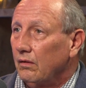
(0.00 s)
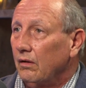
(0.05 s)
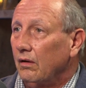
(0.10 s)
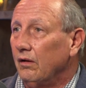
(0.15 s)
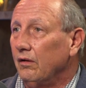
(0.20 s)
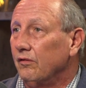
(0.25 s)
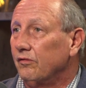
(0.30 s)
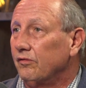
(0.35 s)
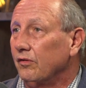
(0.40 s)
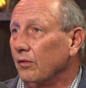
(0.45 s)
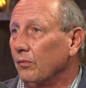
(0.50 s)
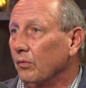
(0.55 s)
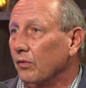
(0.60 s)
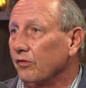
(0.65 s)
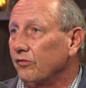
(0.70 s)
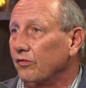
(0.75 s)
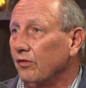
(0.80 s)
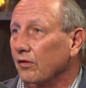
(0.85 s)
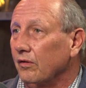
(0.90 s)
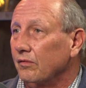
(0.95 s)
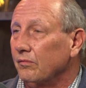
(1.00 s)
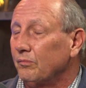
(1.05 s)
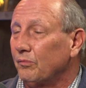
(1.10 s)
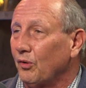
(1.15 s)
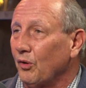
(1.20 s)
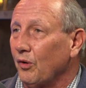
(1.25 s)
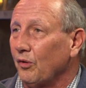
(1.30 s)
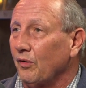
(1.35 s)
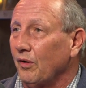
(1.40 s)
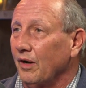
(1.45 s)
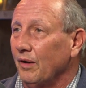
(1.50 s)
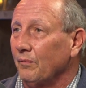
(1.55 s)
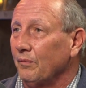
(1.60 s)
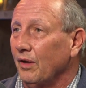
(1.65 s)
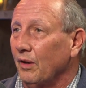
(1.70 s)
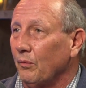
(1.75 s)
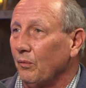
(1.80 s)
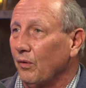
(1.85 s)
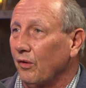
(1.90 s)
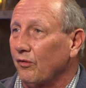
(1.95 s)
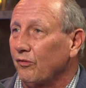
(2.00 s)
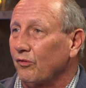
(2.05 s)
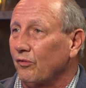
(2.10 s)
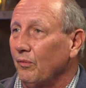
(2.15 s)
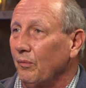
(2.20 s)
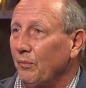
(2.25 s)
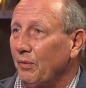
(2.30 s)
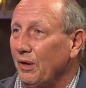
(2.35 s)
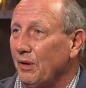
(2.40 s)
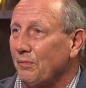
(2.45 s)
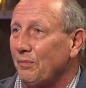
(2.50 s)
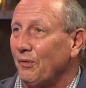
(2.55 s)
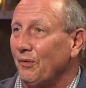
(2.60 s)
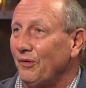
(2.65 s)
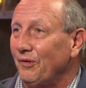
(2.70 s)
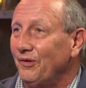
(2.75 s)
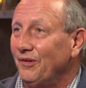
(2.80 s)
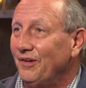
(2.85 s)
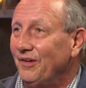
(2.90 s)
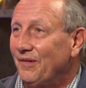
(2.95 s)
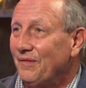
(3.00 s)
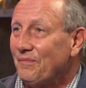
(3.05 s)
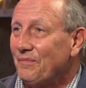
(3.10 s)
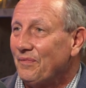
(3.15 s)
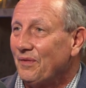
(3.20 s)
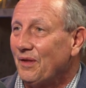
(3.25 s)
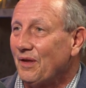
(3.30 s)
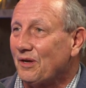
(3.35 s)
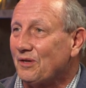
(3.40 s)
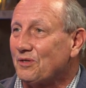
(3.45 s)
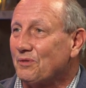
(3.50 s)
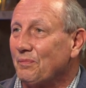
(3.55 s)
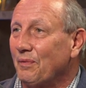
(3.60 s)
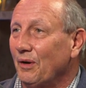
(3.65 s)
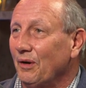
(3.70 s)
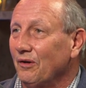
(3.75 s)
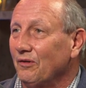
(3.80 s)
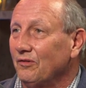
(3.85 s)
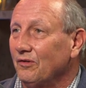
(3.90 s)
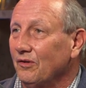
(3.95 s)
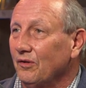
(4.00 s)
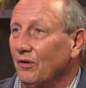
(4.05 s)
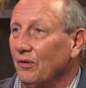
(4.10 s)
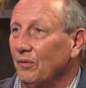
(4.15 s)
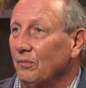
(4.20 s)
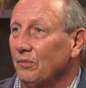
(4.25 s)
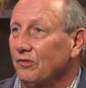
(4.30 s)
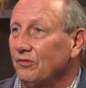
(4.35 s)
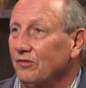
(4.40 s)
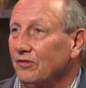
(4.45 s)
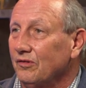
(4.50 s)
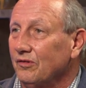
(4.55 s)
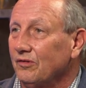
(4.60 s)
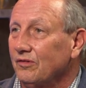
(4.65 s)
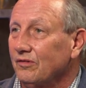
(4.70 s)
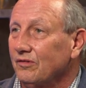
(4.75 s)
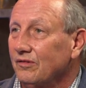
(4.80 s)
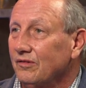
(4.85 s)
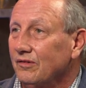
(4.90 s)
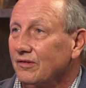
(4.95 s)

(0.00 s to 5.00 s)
And he said, well, it's a program that works with people experiencing homelessness.